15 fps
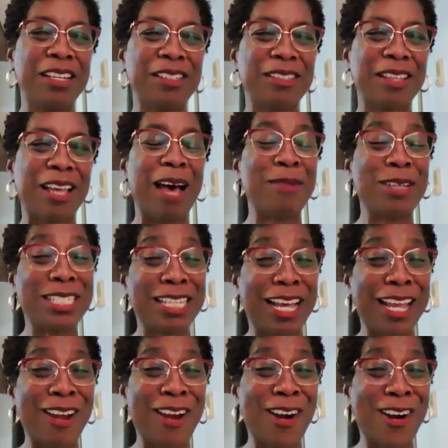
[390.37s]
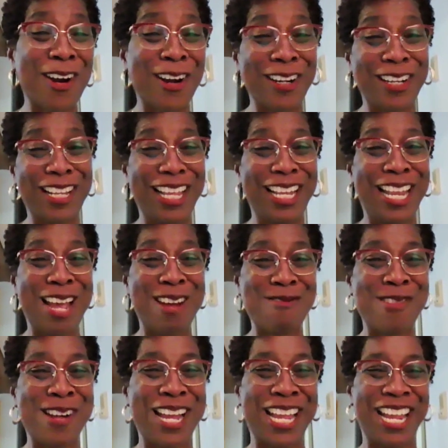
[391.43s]
So I'm a diehard in that
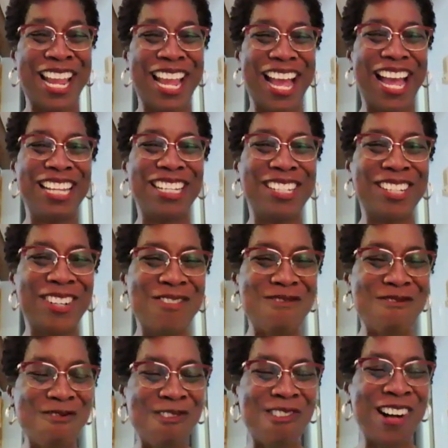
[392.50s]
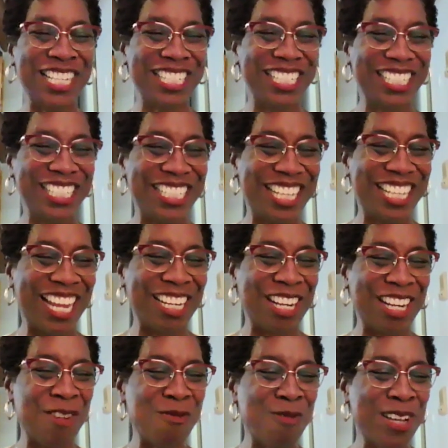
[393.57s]
way. I don't want
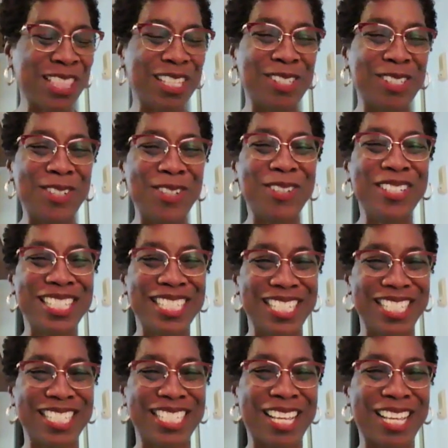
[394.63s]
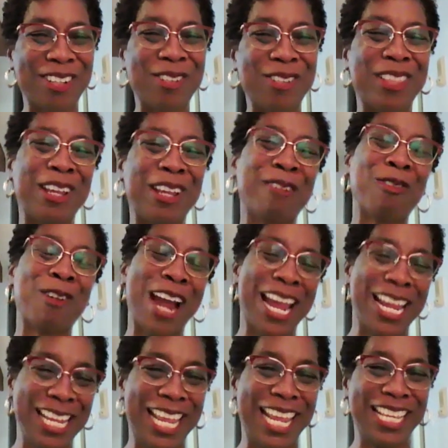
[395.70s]
the students to settle, therefore
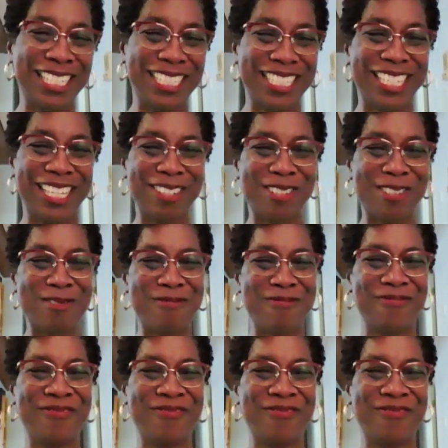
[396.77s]
I can't settle.